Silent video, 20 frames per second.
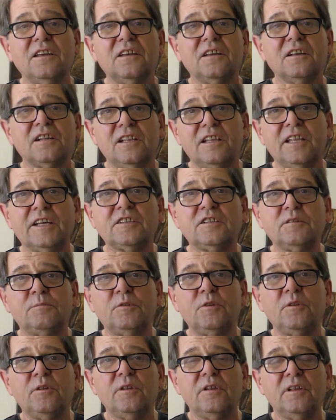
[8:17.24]

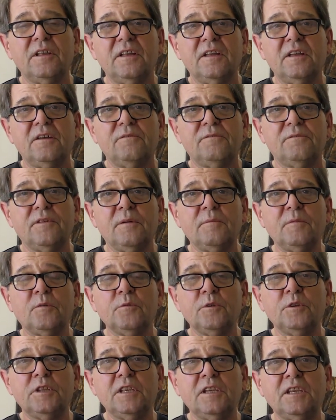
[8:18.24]
collectible from a
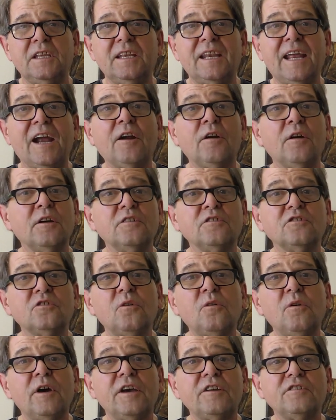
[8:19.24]
really neat era in
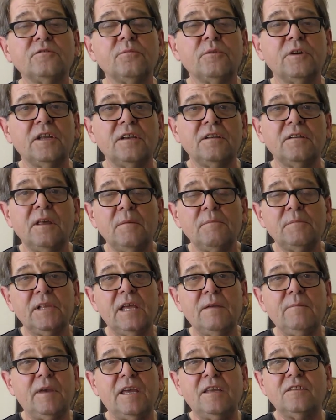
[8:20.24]
toys, when
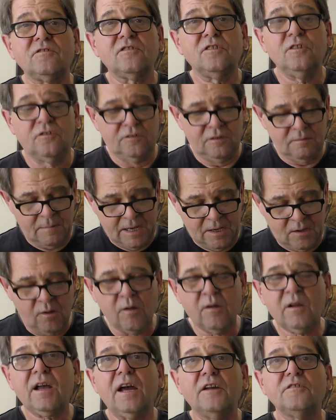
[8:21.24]
Playmates used to make
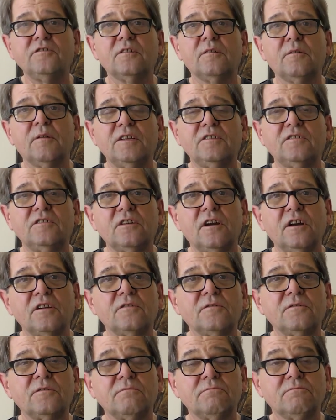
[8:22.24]
all kinds of great Star
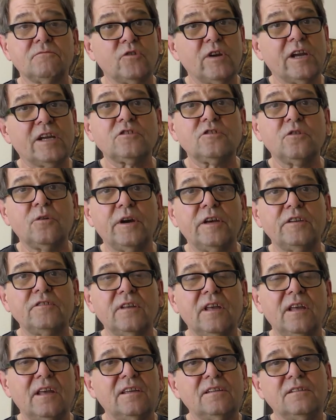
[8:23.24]
Trek
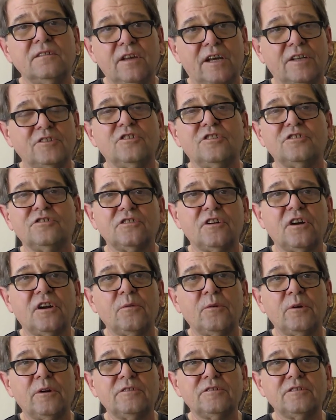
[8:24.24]
toys, not just Star
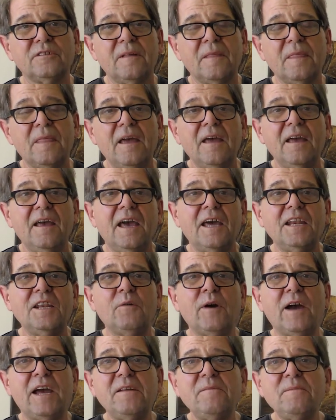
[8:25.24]
Wars.
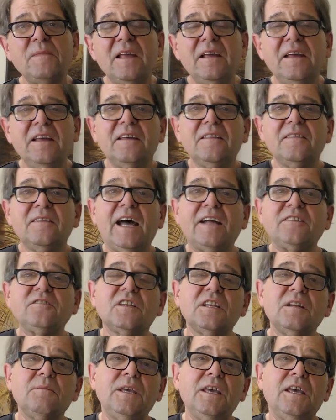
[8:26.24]
Anyway, that's
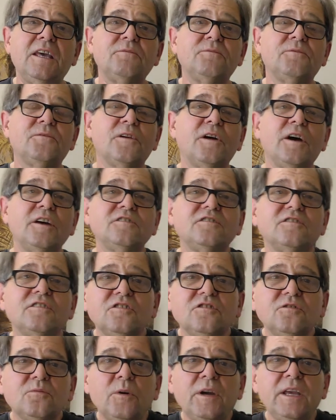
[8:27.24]
going to be it for us
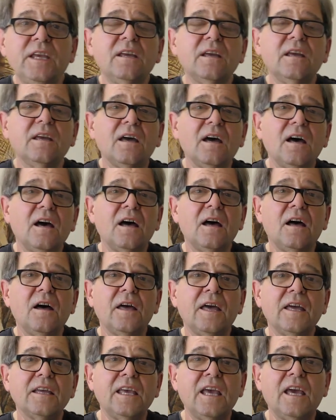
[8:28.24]
this week.
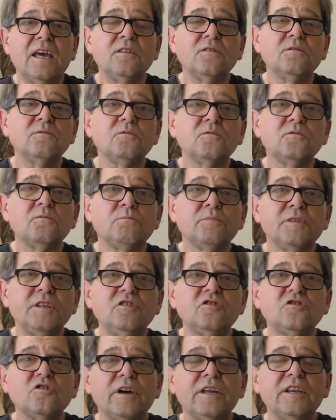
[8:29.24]
Again,
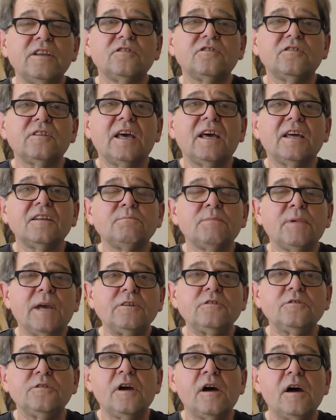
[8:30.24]
please join us at
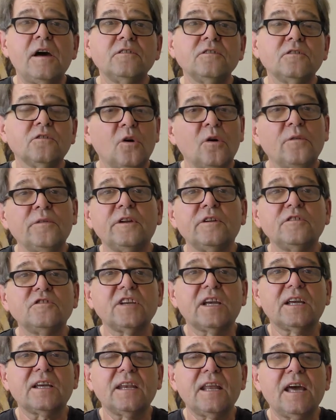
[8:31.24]
Patreon. Go over there and
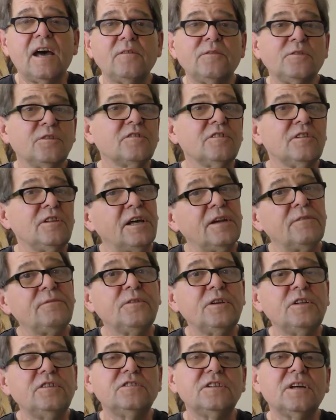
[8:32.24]
check it out. There's a lot of
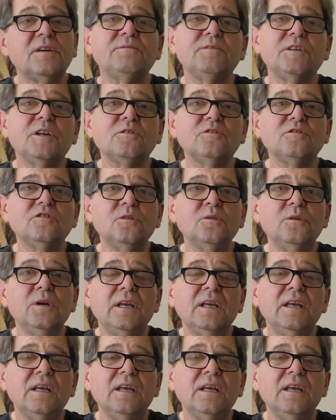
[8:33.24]
free stuff there too.